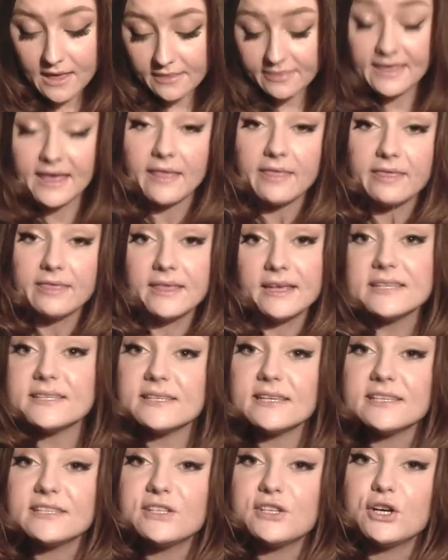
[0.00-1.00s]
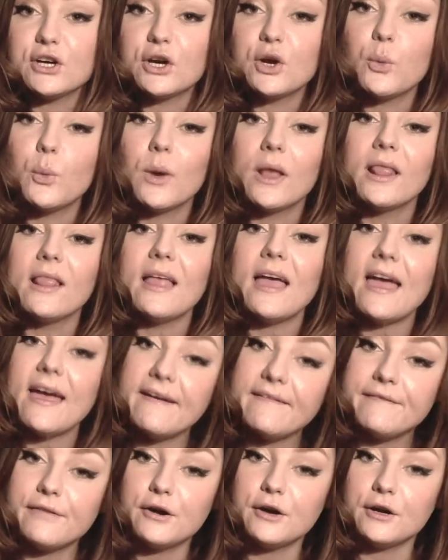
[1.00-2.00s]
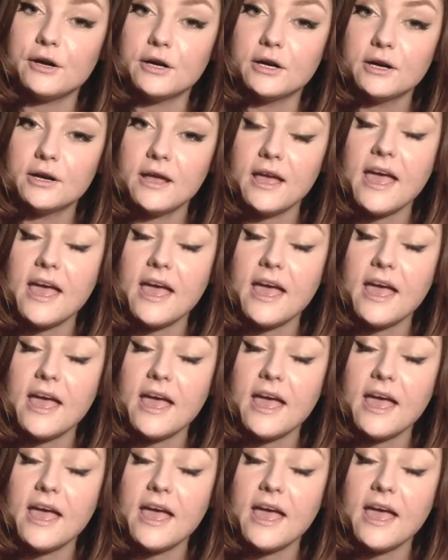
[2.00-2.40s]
that this sister will ever,